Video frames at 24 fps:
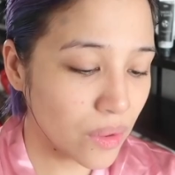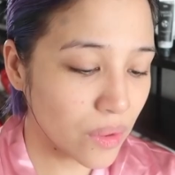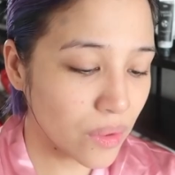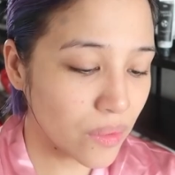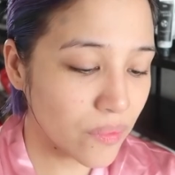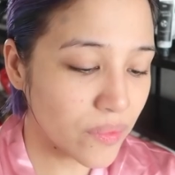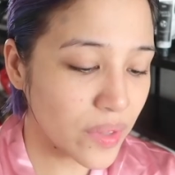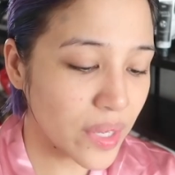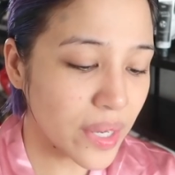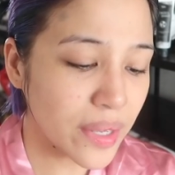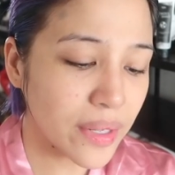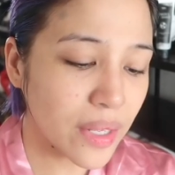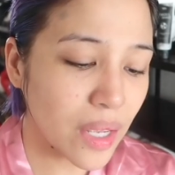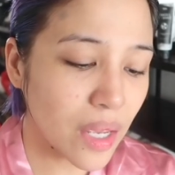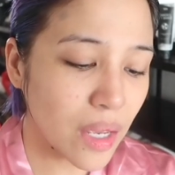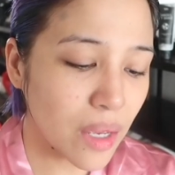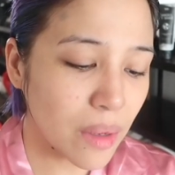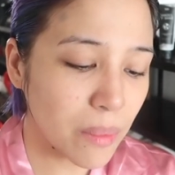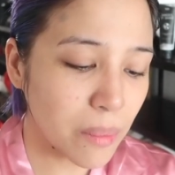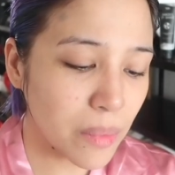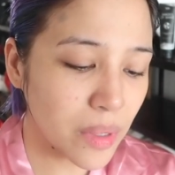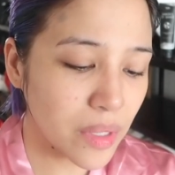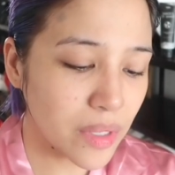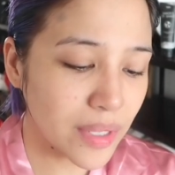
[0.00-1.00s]
the
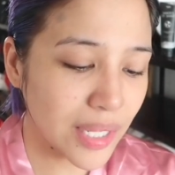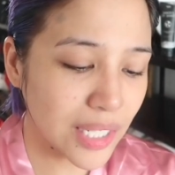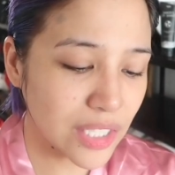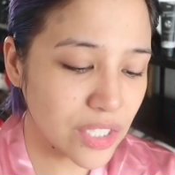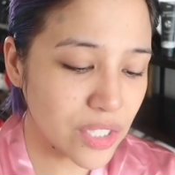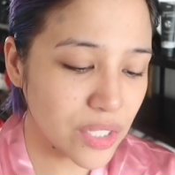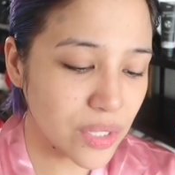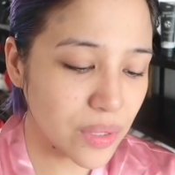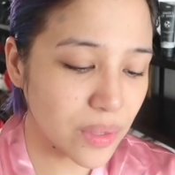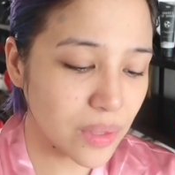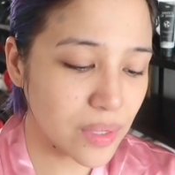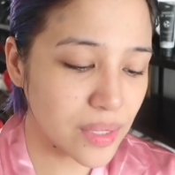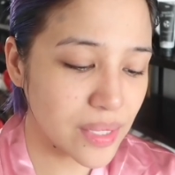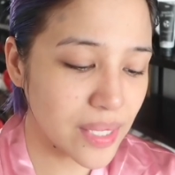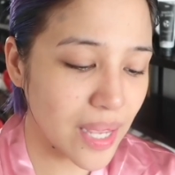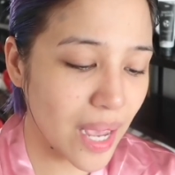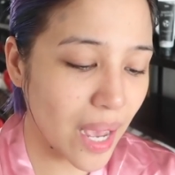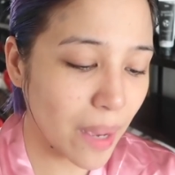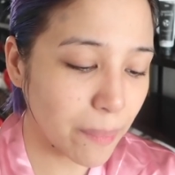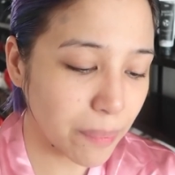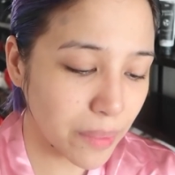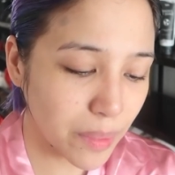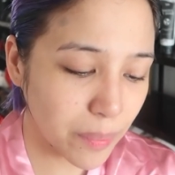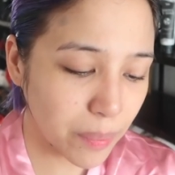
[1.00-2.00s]
V&M Naturals
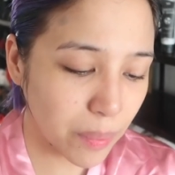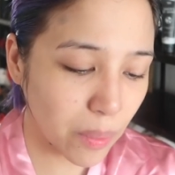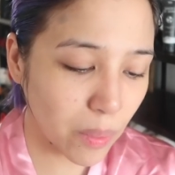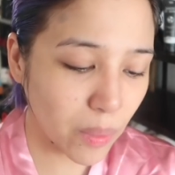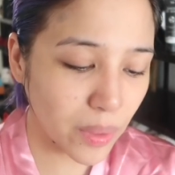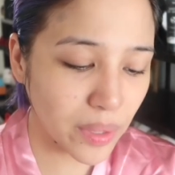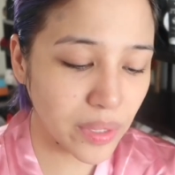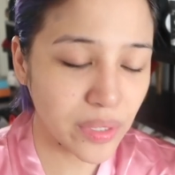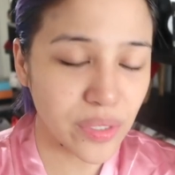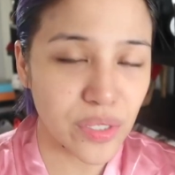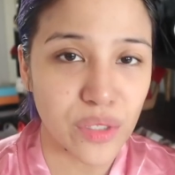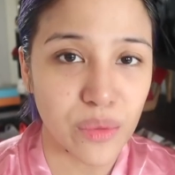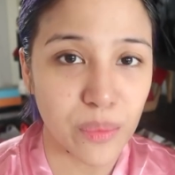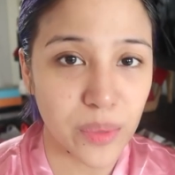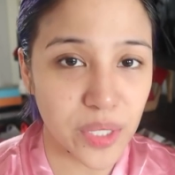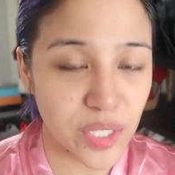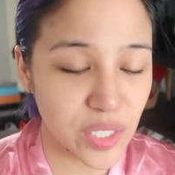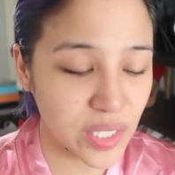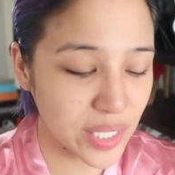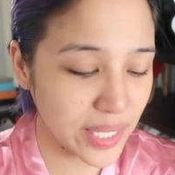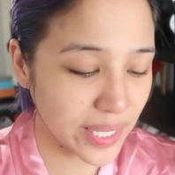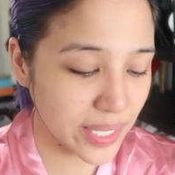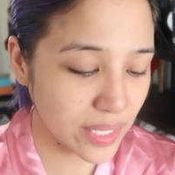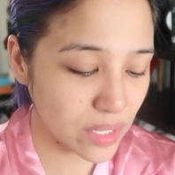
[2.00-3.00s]
Happy Pores
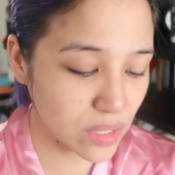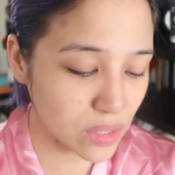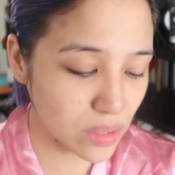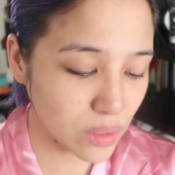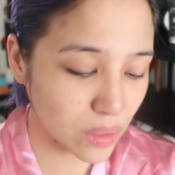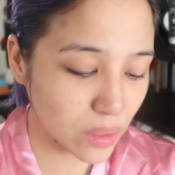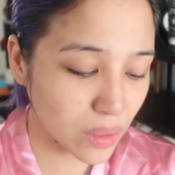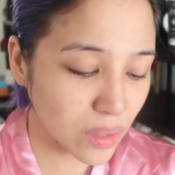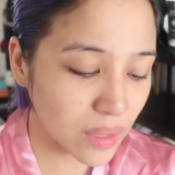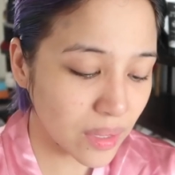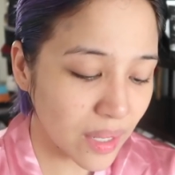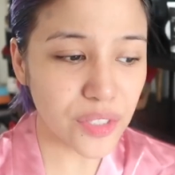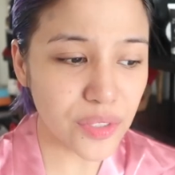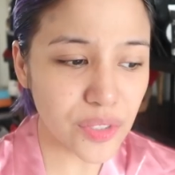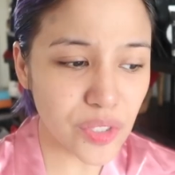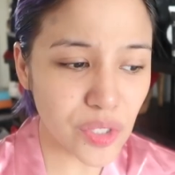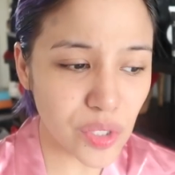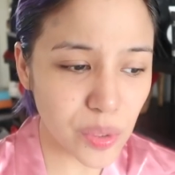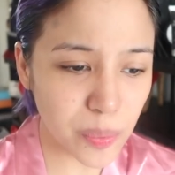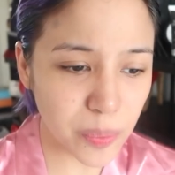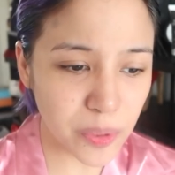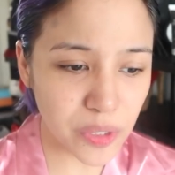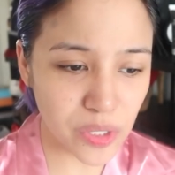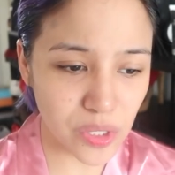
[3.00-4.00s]
Witch Hazel. I
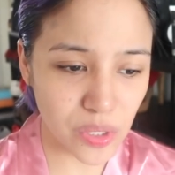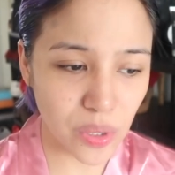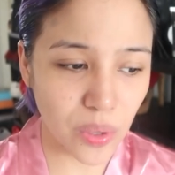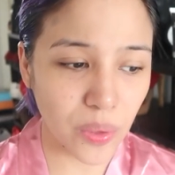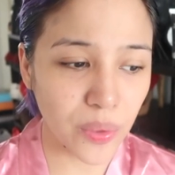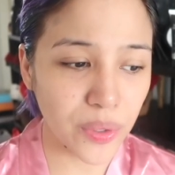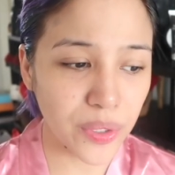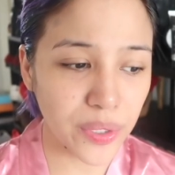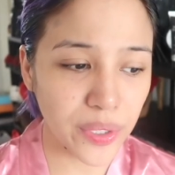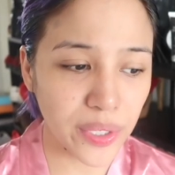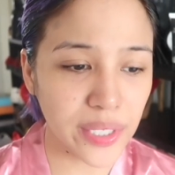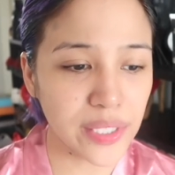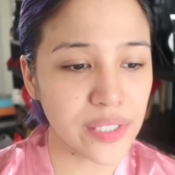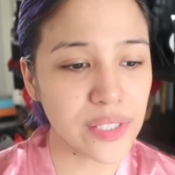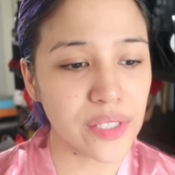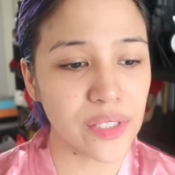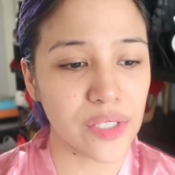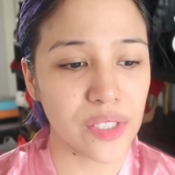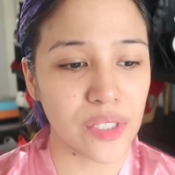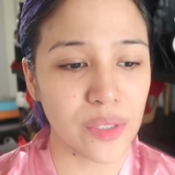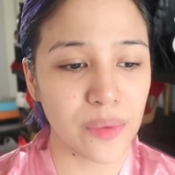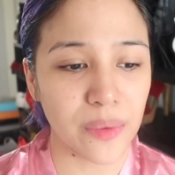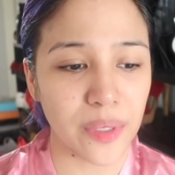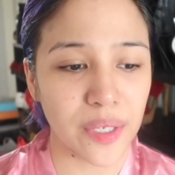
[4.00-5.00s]
used to put toner in
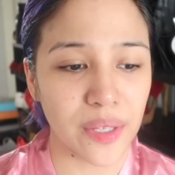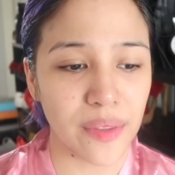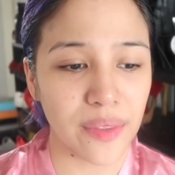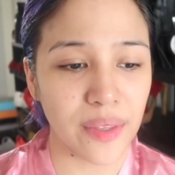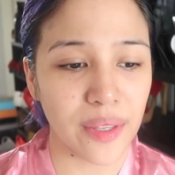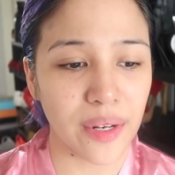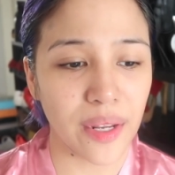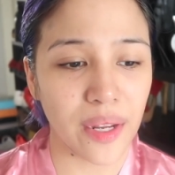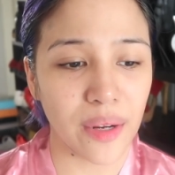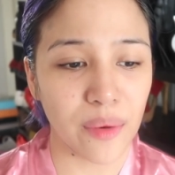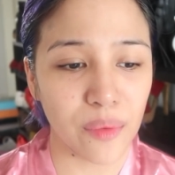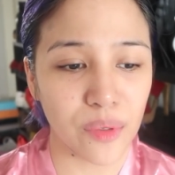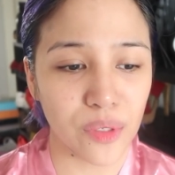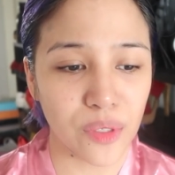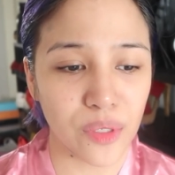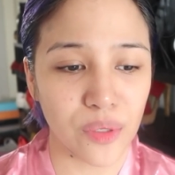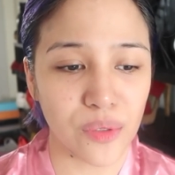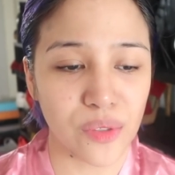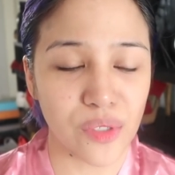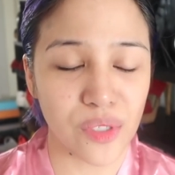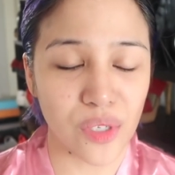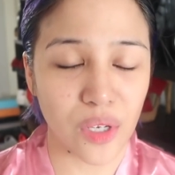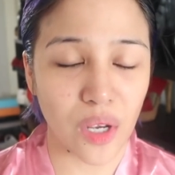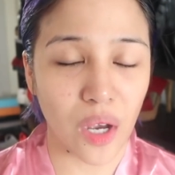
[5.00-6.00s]
such a way that I would
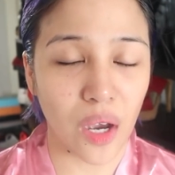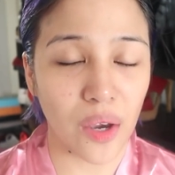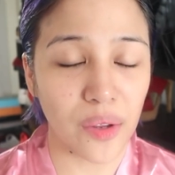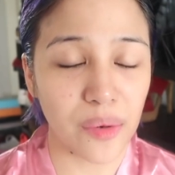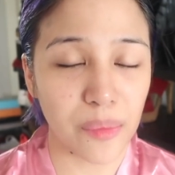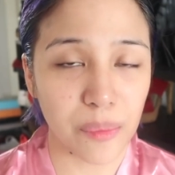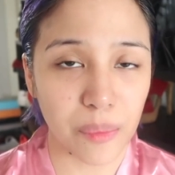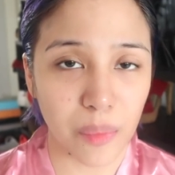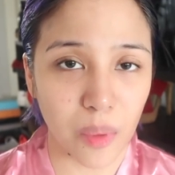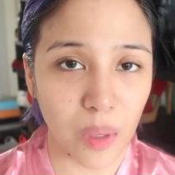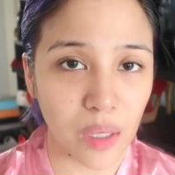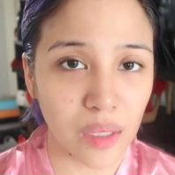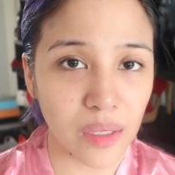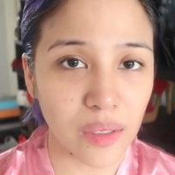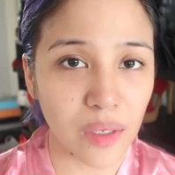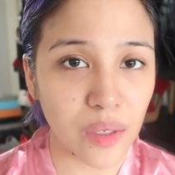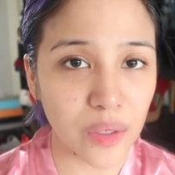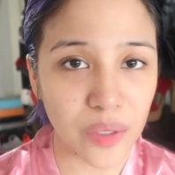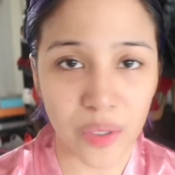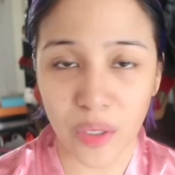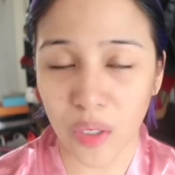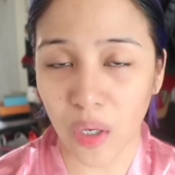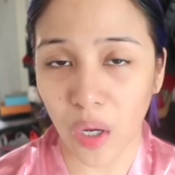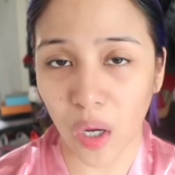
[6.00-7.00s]
use a cotton ball
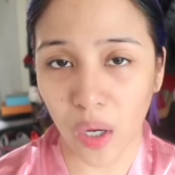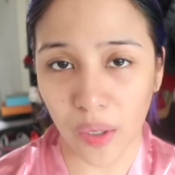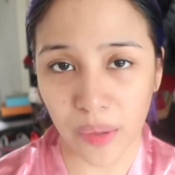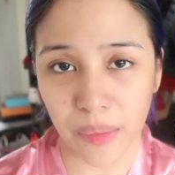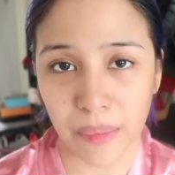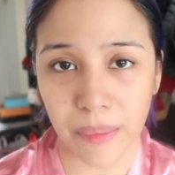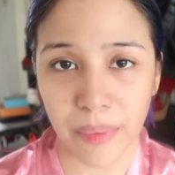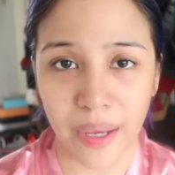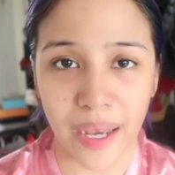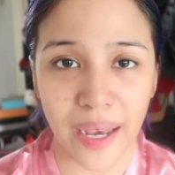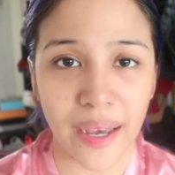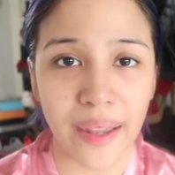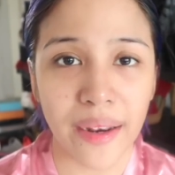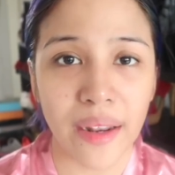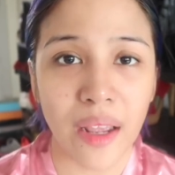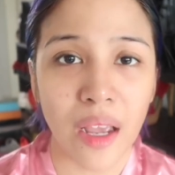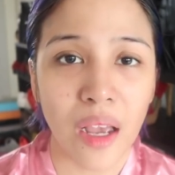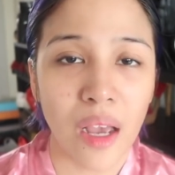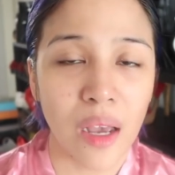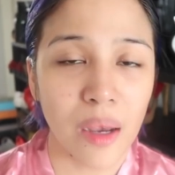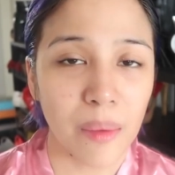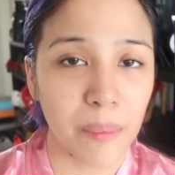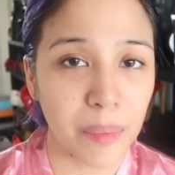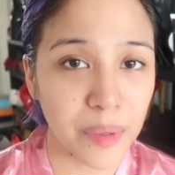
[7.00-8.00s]
or a cotton pad,
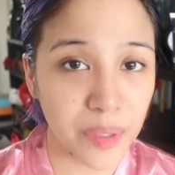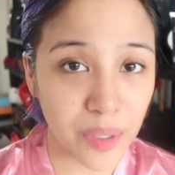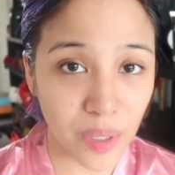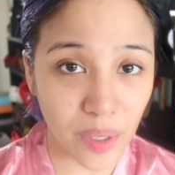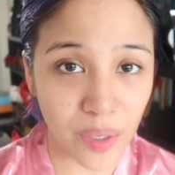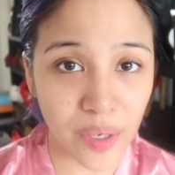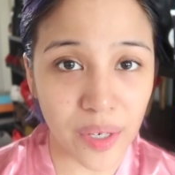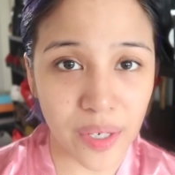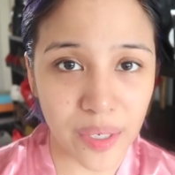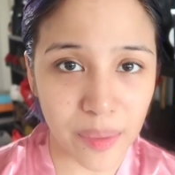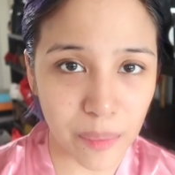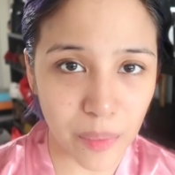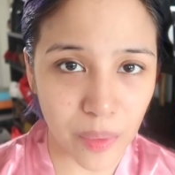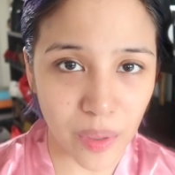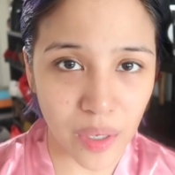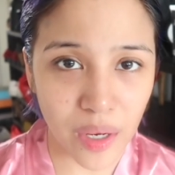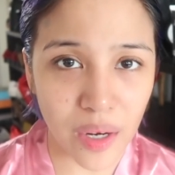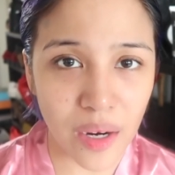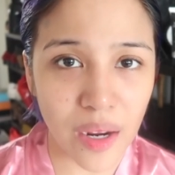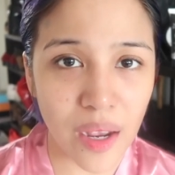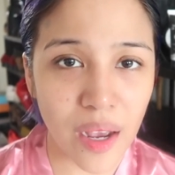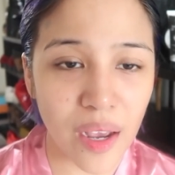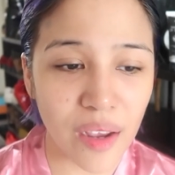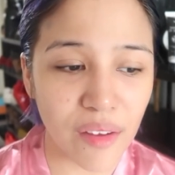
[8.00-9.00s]
but not anymore.
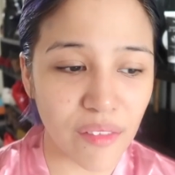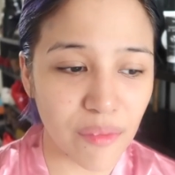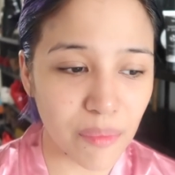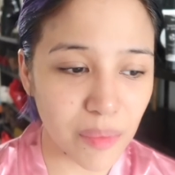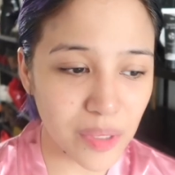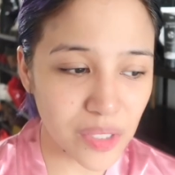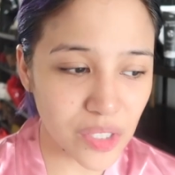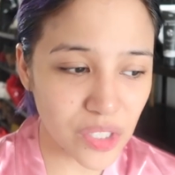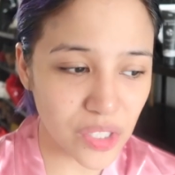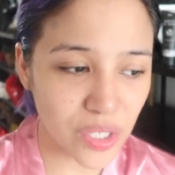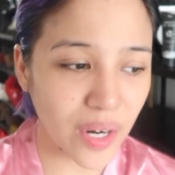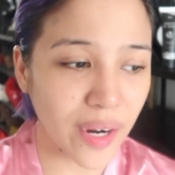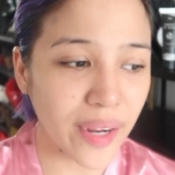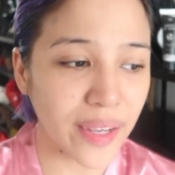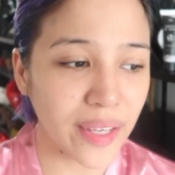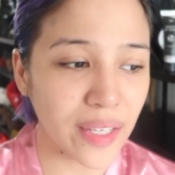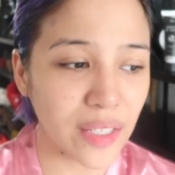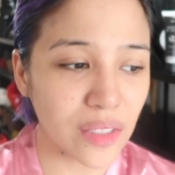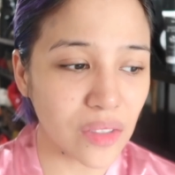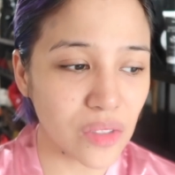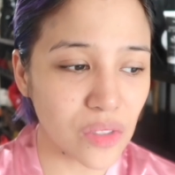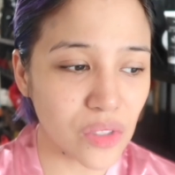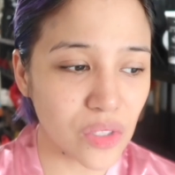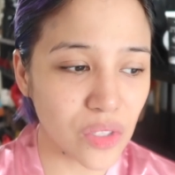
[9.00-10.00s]
I've been
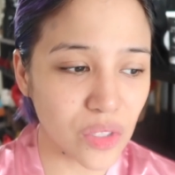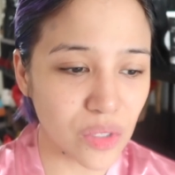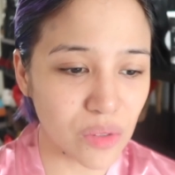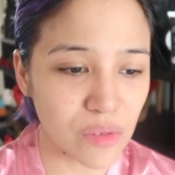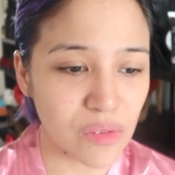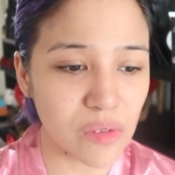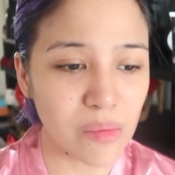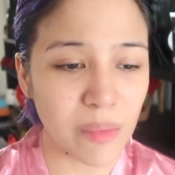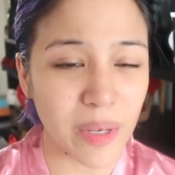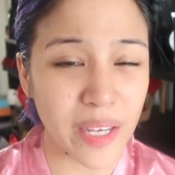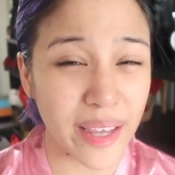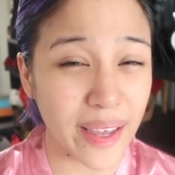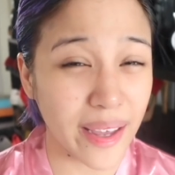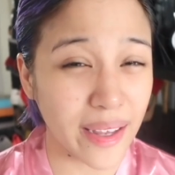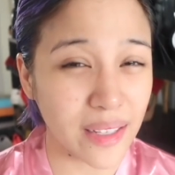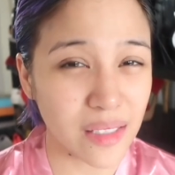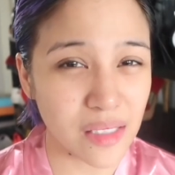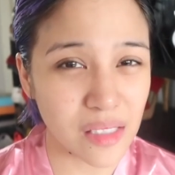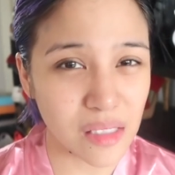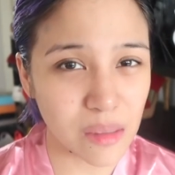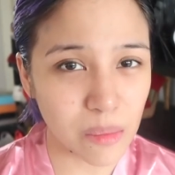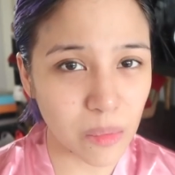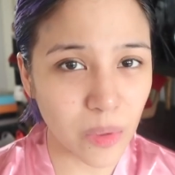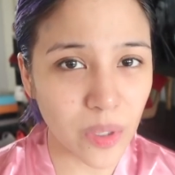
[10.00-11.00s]
trying to use my
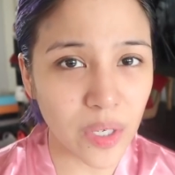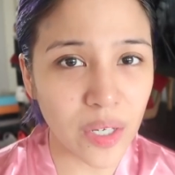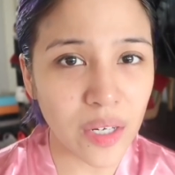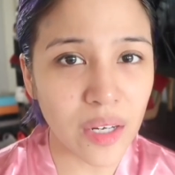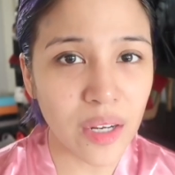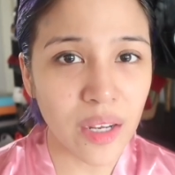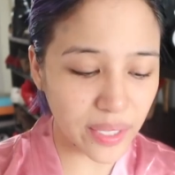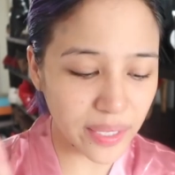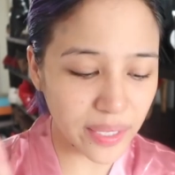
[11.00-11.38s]
hands more.